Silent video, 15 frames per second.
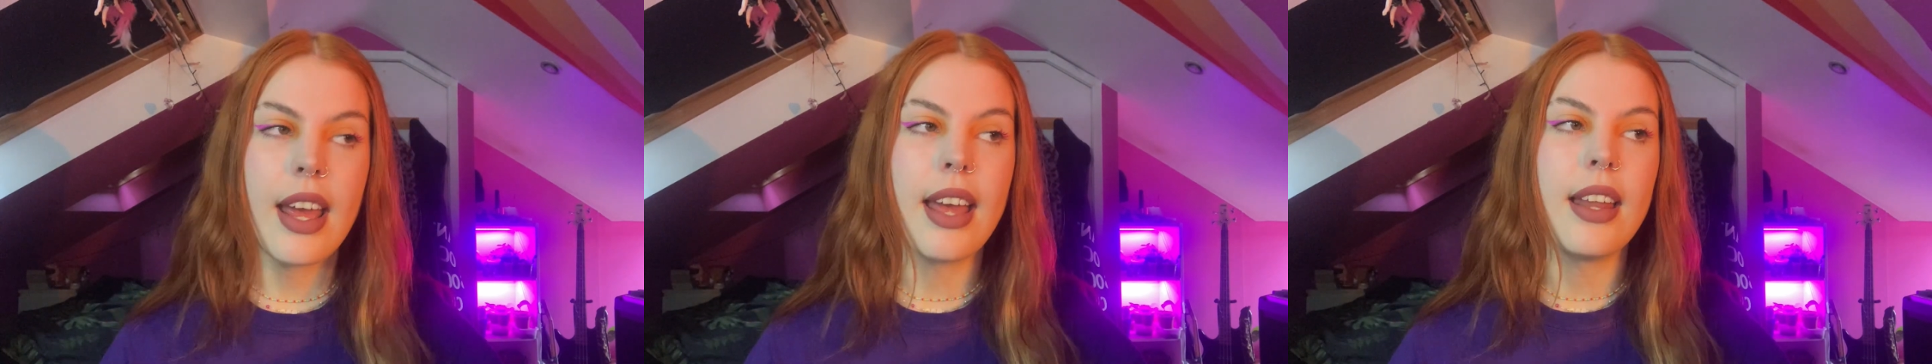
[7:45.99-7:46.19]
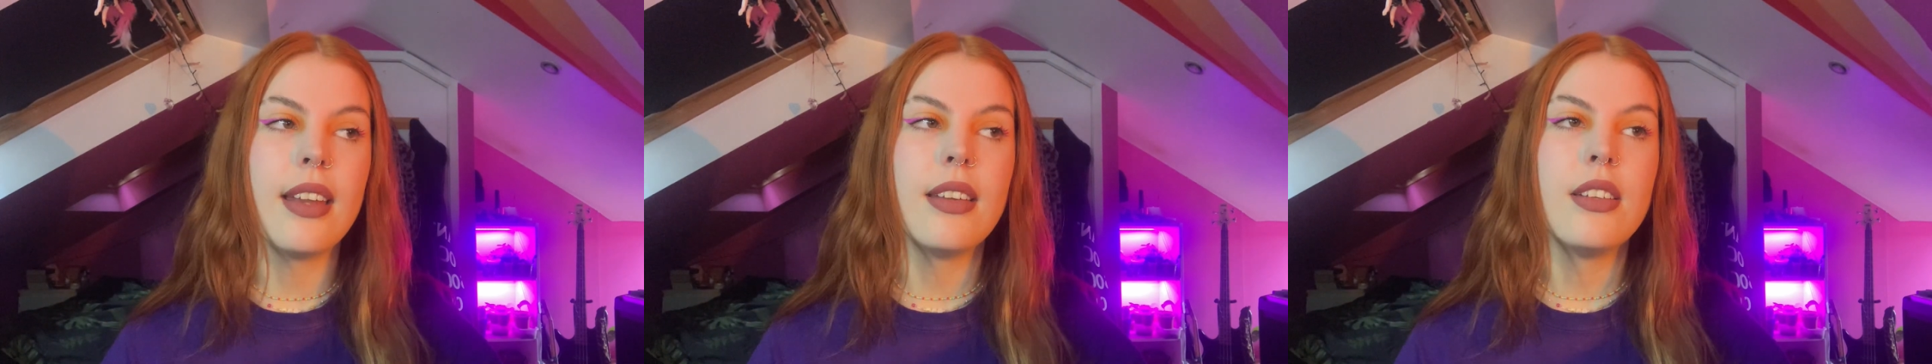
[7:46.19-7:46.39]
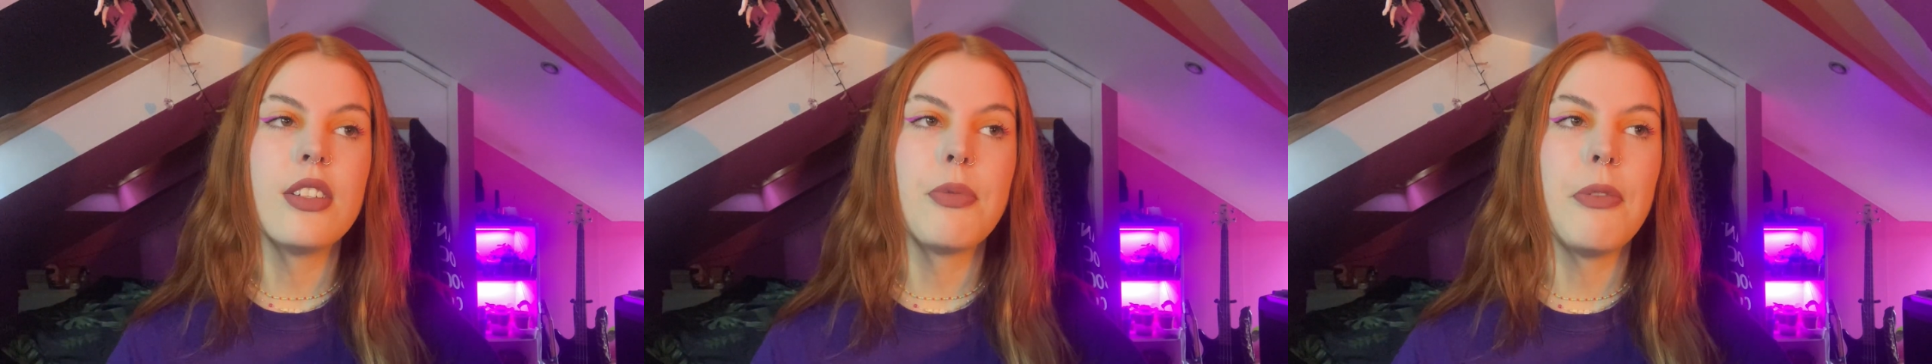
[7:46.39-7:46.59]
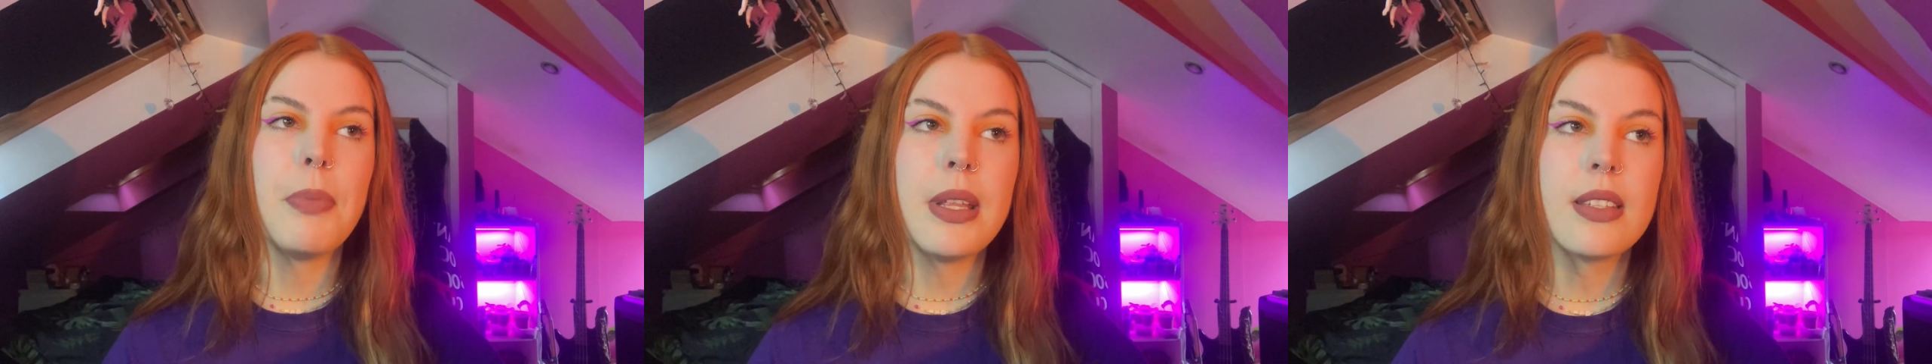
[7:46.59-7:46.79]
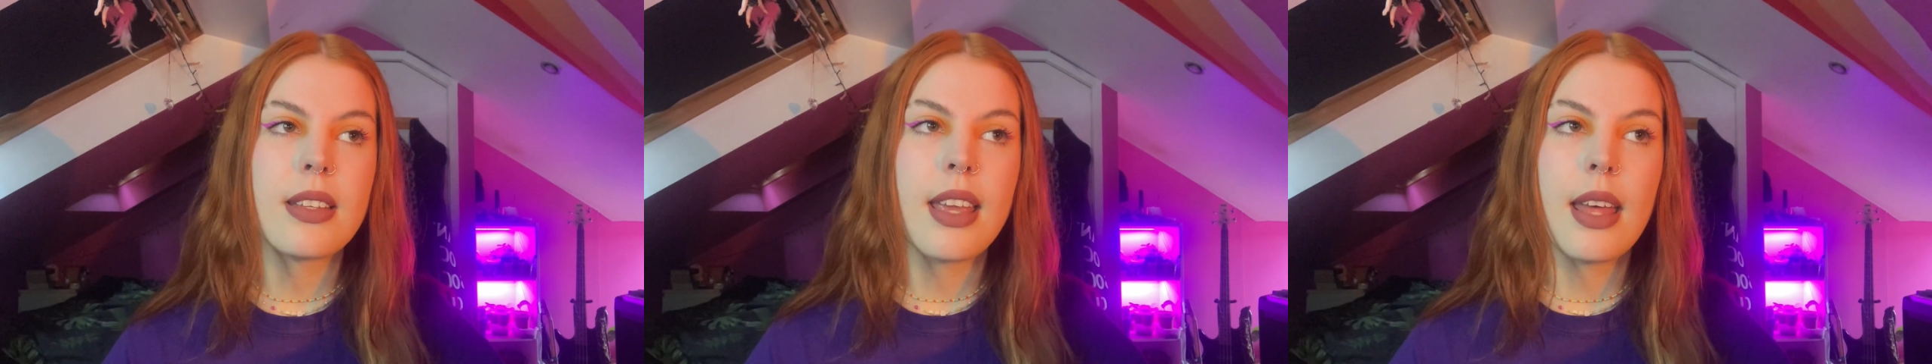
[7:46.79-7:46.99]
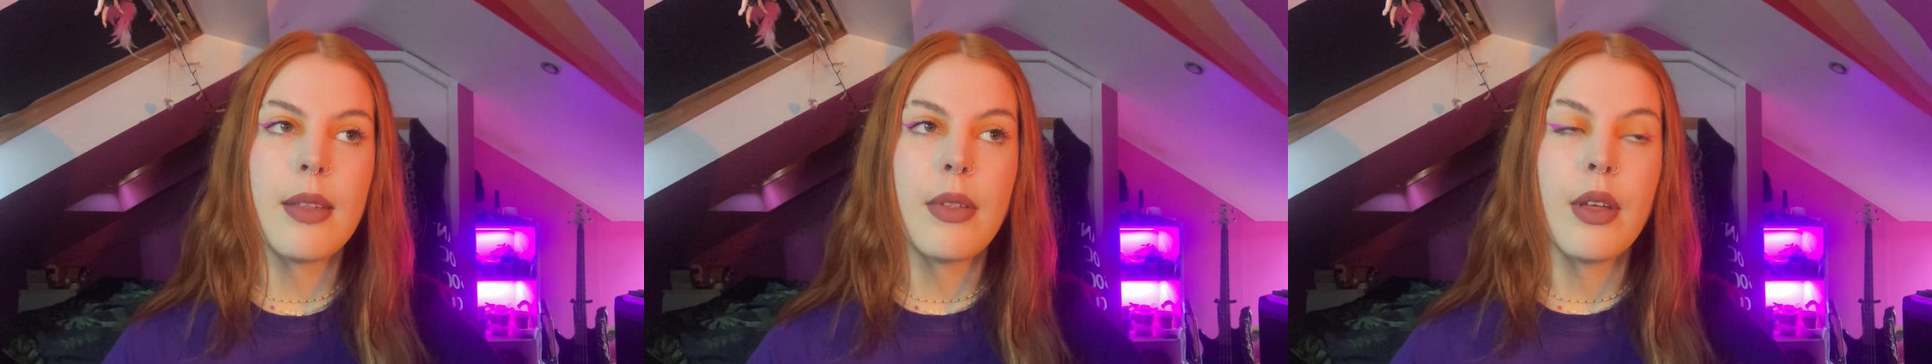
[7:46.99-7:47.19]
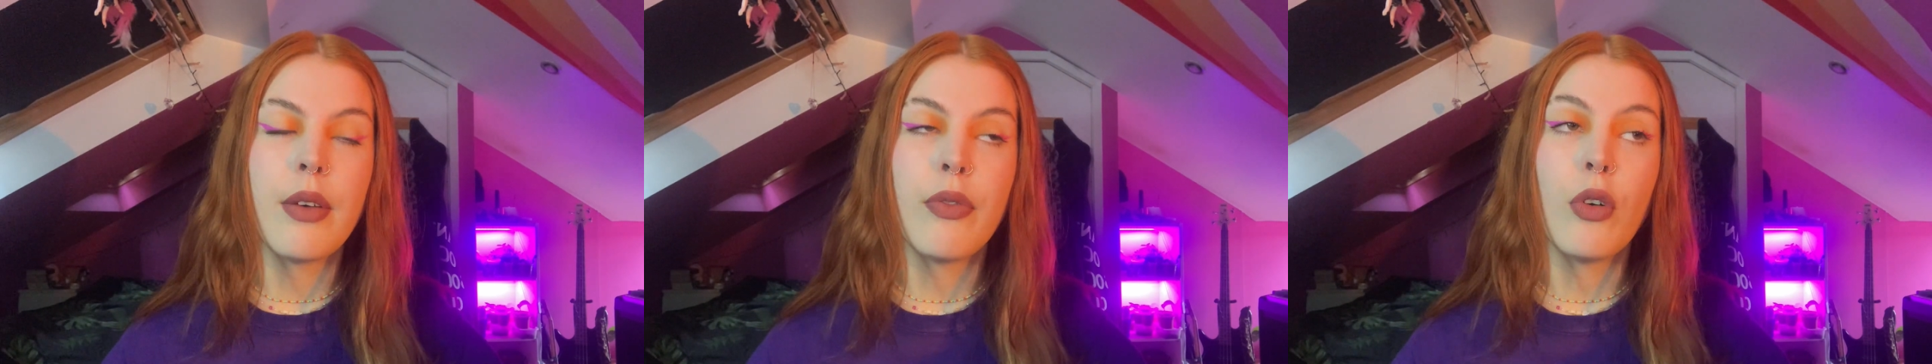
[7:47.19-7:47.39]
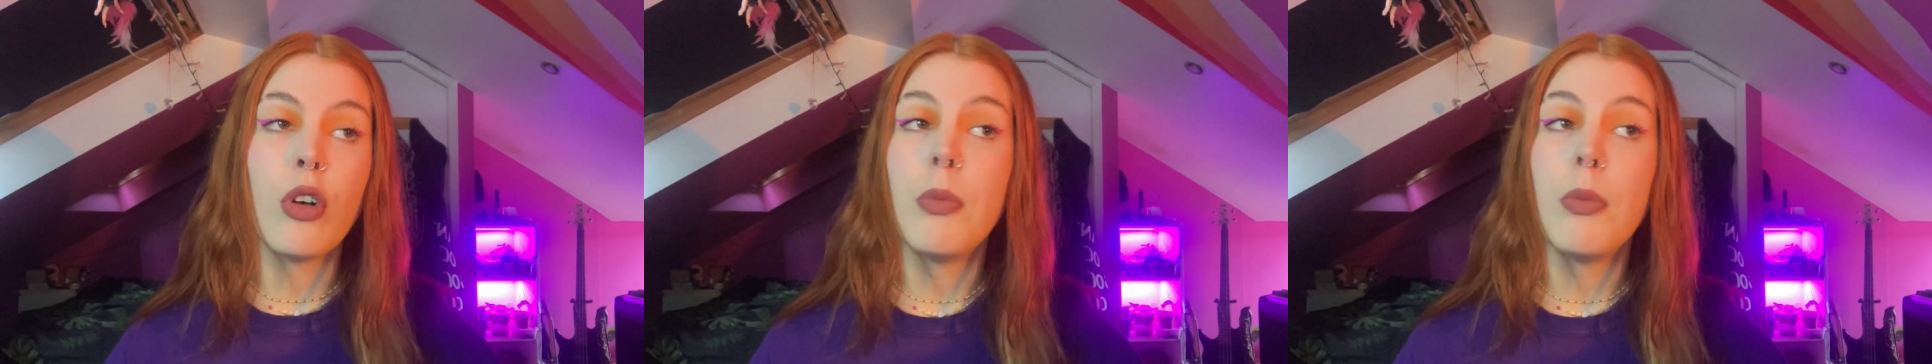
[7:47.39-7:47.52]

and we've been together for